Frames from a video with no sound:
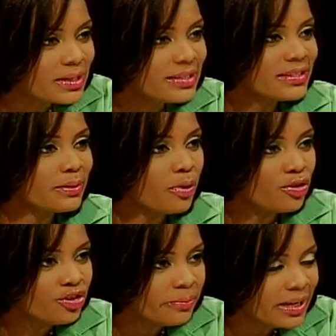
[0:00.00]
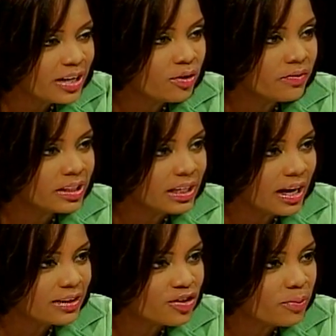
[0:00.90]
What is it about Jamaica over the
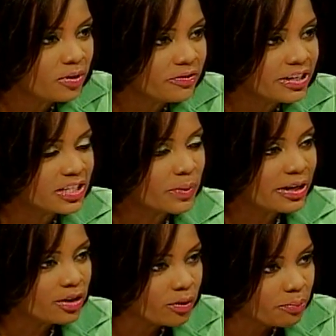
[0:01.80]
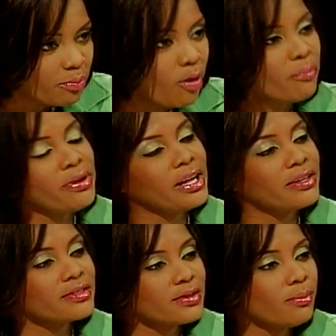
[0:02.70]
last couple of years why you're
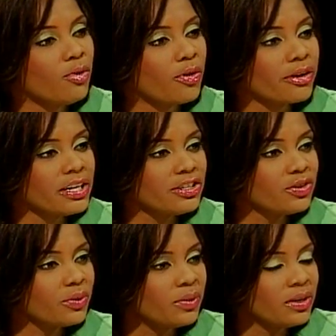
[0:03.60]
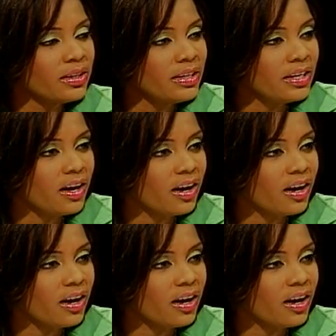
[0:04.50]
pumping some more into the